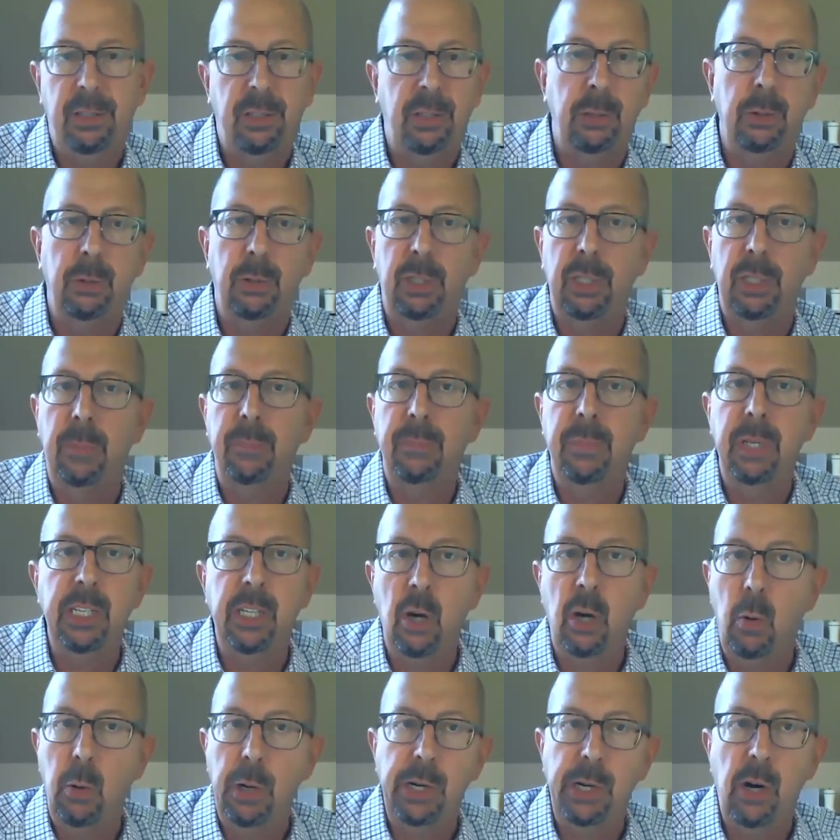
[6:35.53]
So something
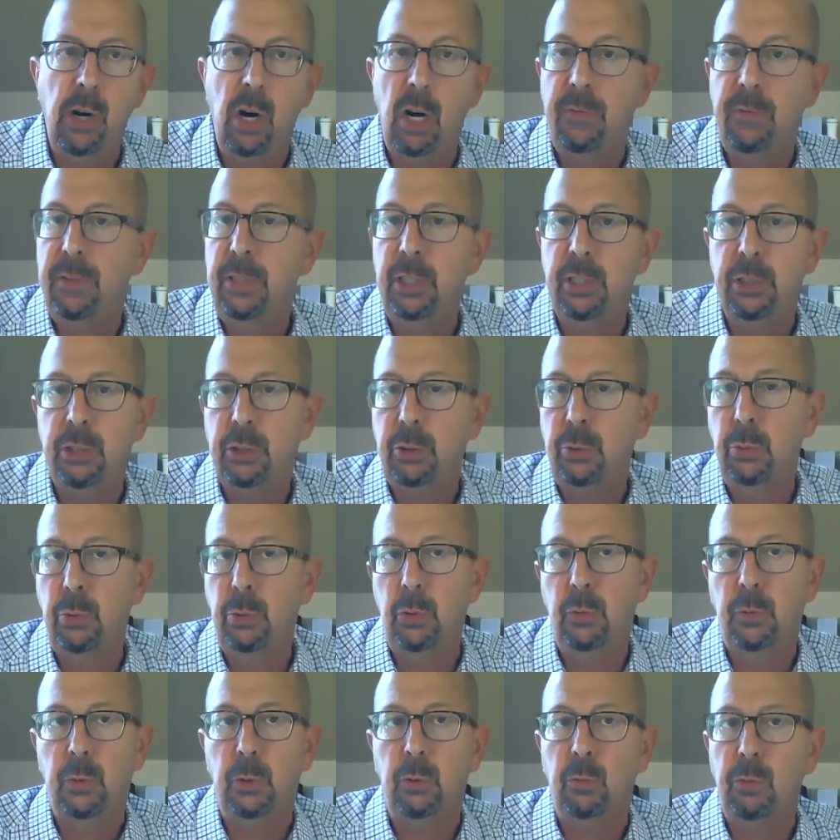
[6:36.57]
going off in the school
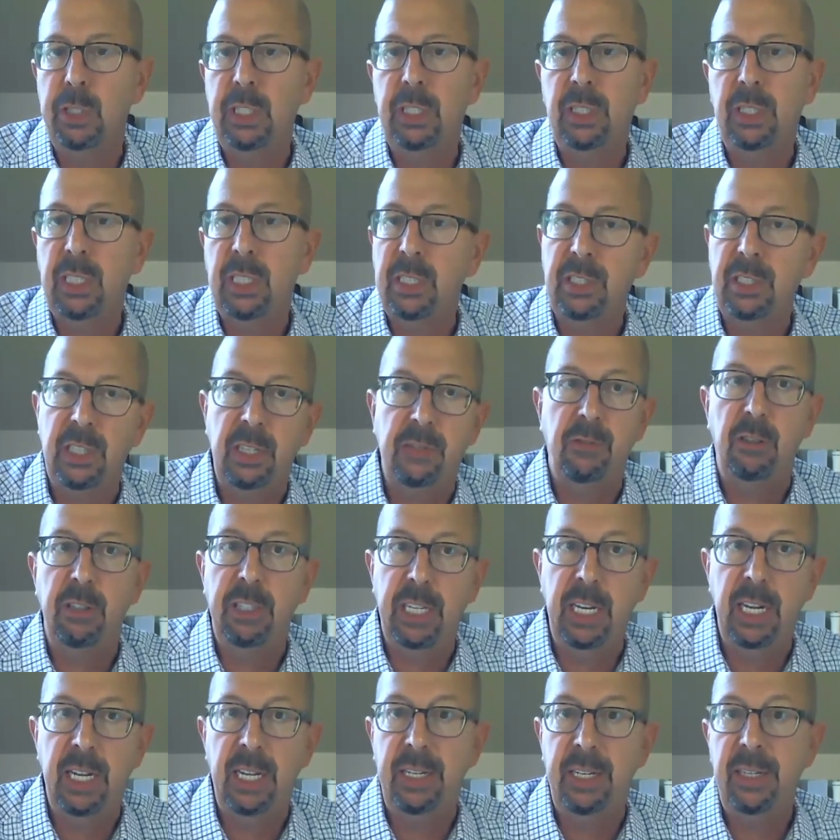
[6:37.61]
for recess every
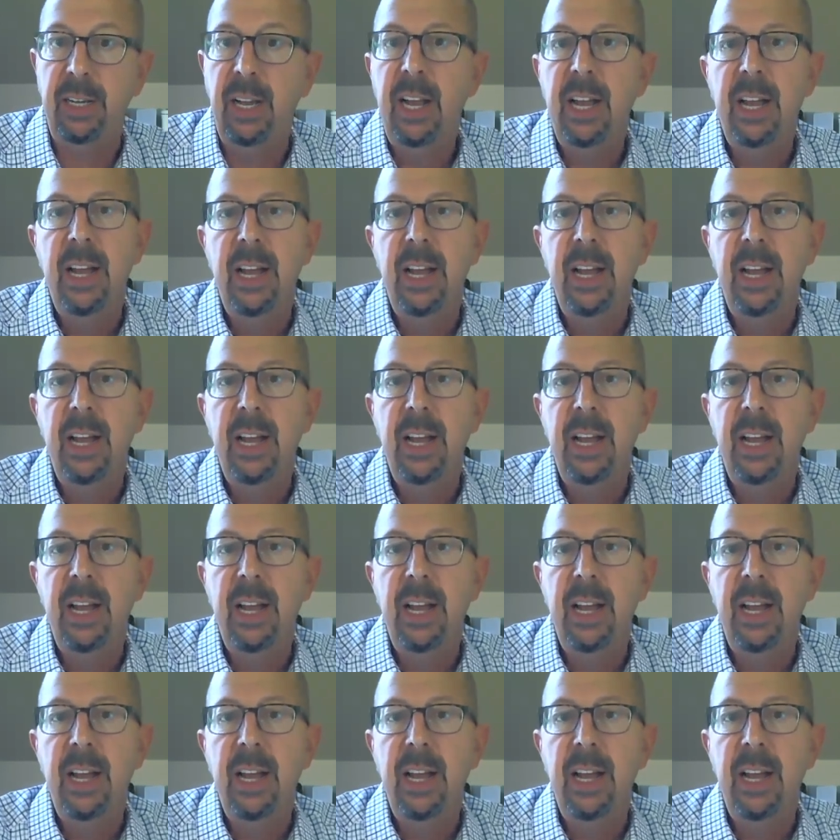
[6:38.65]
day